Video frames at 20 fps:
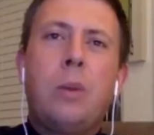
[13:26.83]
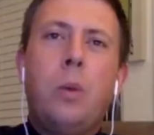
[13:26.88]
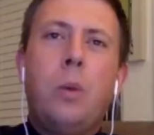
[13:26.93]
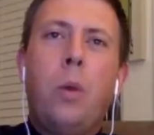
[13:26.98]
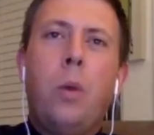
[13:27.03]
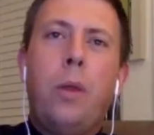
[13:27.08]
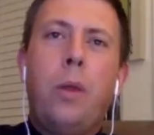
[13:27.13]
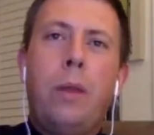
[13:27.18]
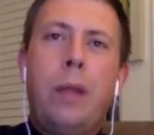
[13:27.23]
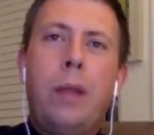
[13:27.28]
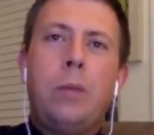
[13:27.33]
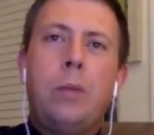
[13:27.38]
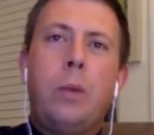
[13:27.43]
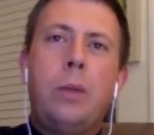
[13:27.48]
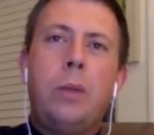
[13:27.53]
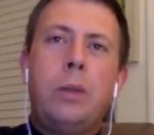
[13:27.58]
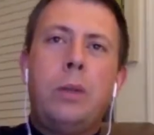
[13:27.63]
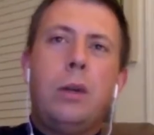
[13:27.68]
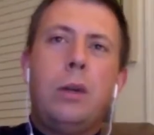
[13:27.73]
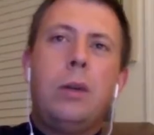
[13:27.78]
cool that's
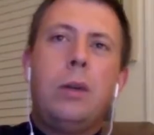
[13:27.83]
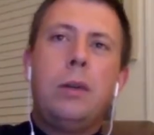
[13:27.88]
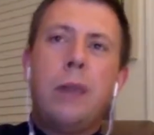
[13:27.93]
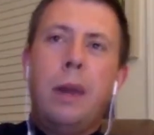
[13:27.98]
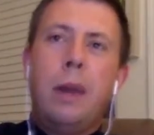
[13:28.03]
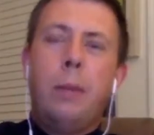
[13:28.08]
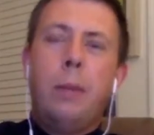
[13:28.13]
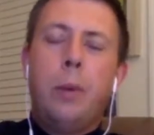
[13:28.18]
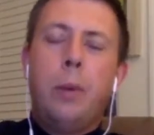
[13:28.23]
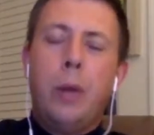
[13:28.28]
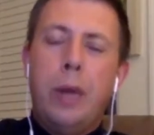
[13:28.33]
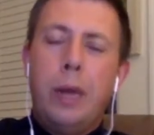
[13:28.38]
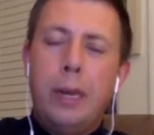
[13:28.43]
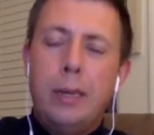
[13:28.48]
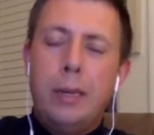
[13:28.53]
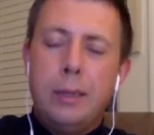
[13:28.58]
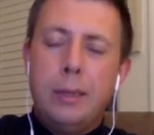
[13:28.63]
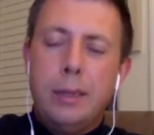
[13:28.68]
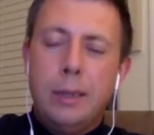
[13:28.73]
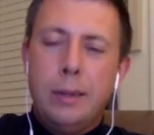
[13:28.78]
what you're kind of putting
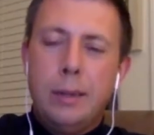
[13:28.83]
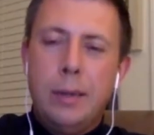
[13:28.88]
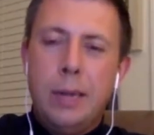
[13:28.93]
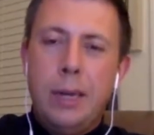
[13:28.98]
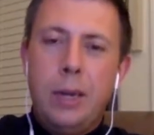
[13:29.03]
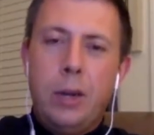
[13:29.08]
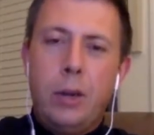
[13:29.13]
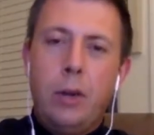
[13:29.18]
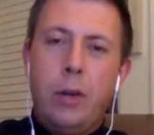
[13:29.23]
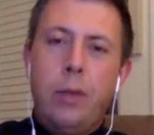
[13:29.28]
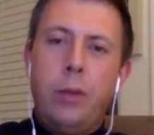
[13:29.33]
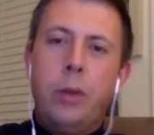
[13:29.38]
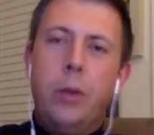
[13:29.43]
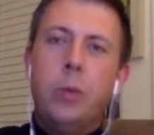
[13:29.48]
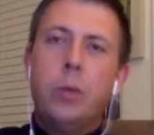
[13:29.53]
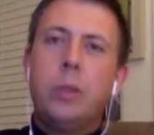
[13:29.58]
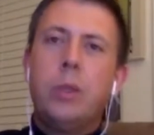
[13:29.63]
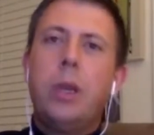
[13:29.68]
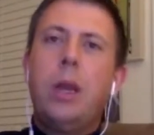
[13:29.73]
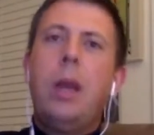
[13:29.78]
into your
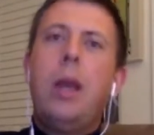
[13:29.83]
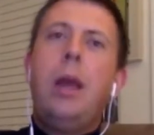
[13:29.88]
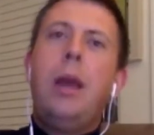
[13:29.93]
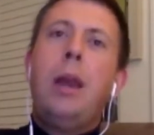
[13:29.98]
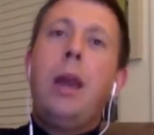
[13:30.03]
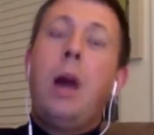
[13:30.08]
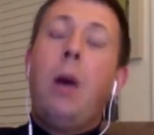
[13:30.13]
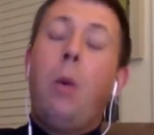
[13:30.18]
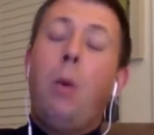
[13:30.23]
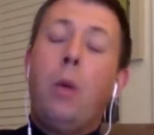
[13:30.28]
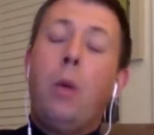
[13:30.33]
reviews. Now,